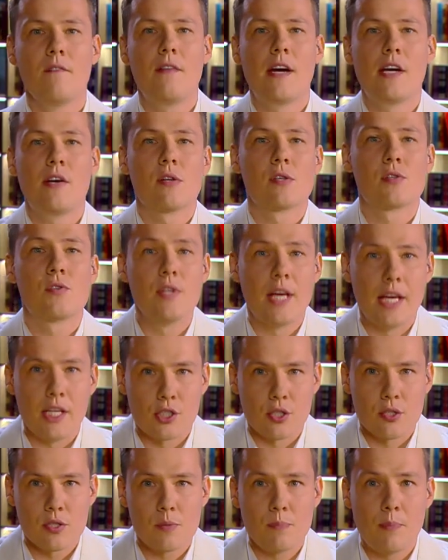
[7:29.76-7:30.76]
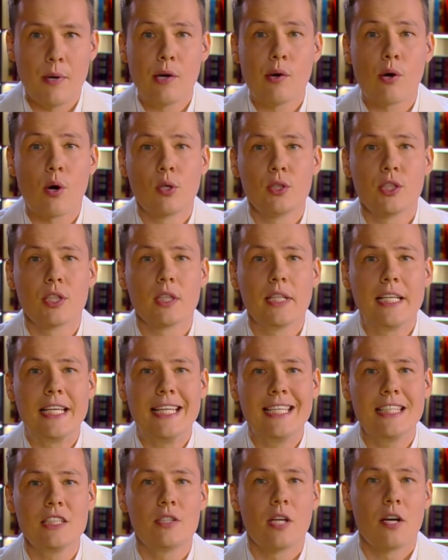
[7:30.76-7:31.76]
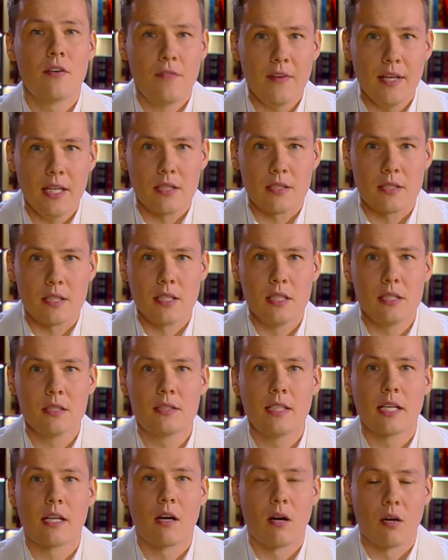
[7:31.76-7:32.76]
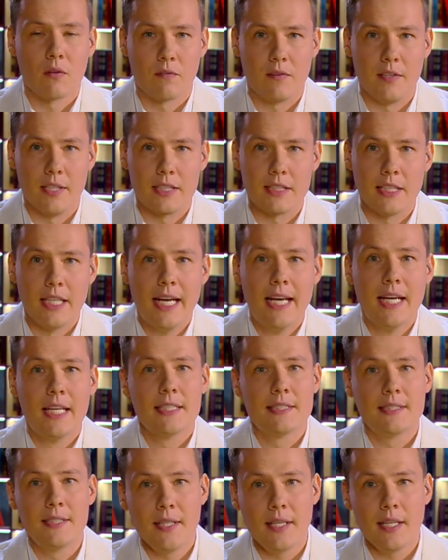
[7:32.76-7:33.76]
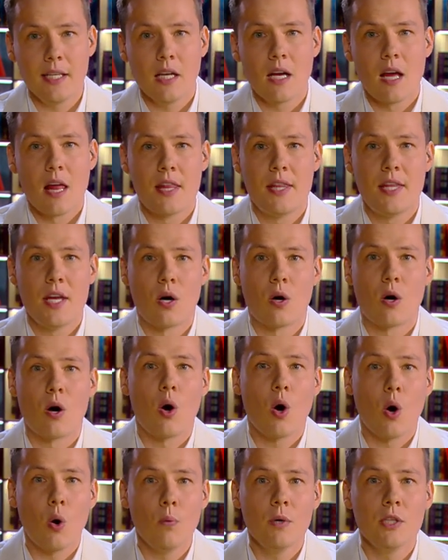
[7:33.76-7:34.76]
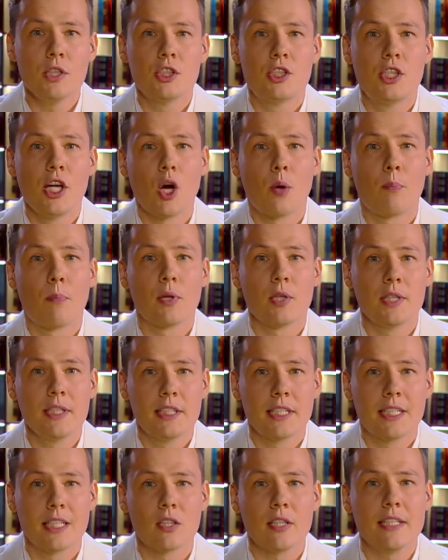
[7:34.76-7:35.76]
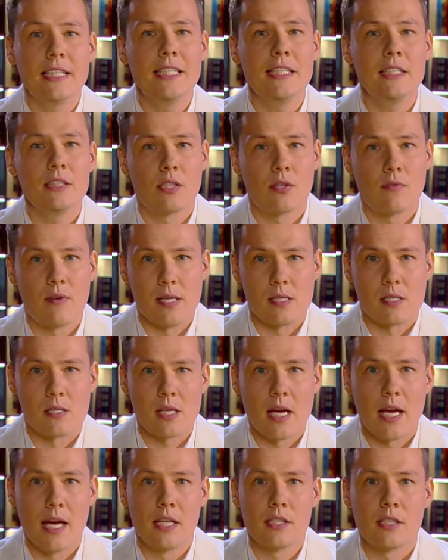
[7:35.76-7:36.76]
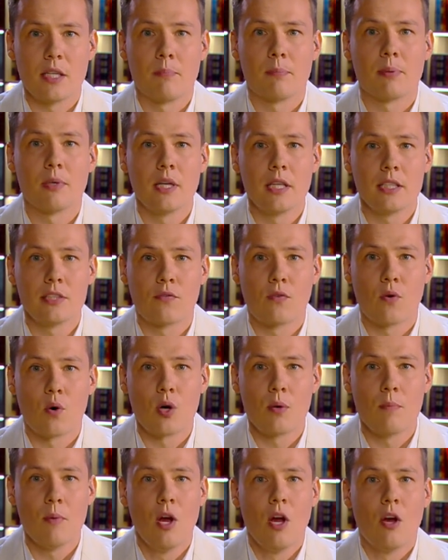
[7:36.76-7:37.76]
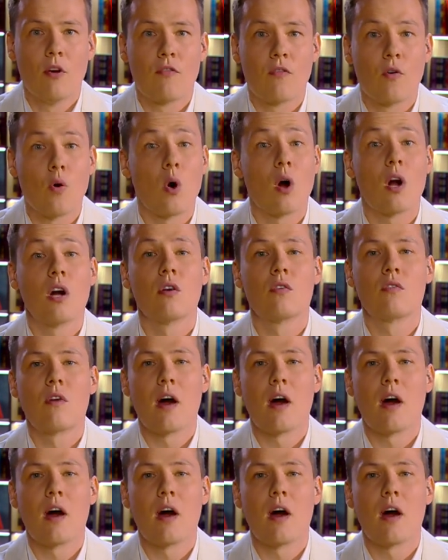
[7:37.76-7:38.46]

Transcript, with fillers: Various nations periodically intervened in the conflict, seeing their own geopolitical interests and a platform for